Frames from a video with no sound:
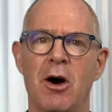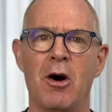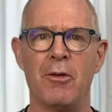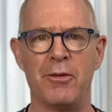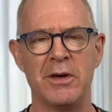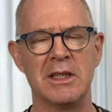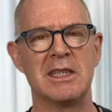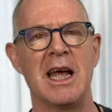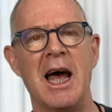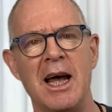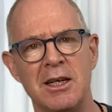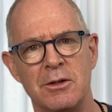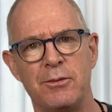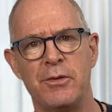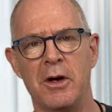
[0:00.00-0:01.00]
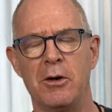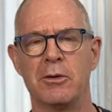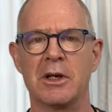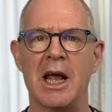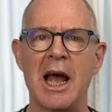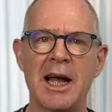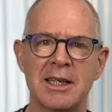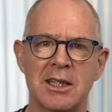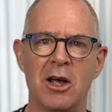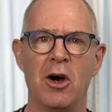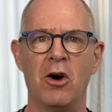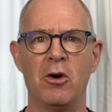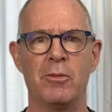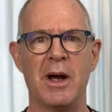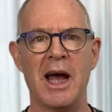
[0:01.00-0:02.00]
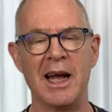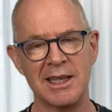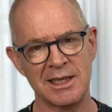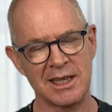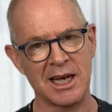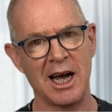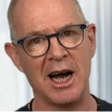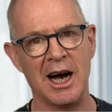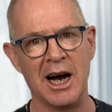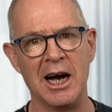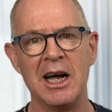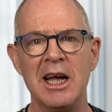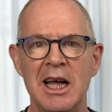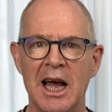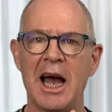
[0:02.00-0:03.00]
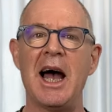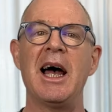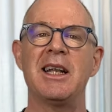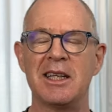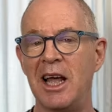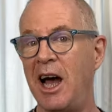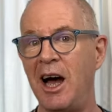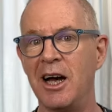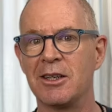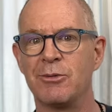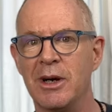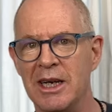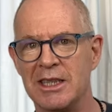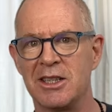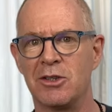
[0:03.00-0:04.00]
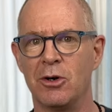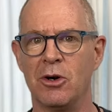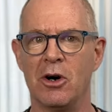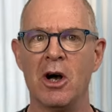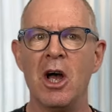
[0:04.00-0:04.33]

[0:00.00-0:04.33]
office, at phone, at home, at car, at the hardware store.